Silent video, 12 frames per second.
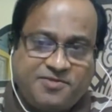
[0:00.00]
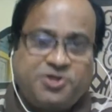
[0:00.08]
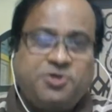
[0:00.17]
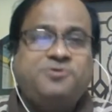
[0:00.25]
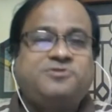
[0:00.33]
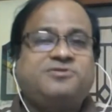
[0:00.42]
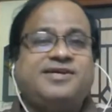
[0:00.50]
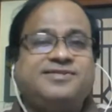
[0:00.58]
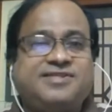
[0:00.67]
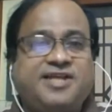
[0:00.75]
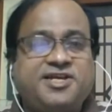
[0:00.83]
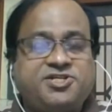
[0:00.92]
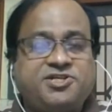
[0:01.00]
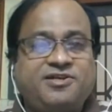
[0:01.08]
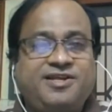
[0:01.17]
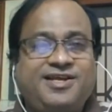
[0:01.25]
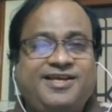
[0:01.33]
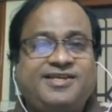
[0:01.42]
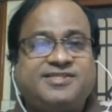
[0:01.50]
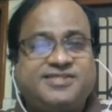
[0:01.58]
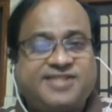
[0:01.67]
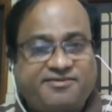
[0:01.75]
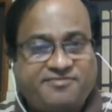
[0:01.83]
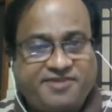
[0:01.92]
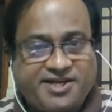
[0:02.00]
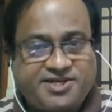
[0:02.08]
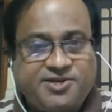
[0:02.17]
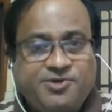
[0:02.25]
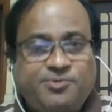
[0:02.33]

No translation is definite.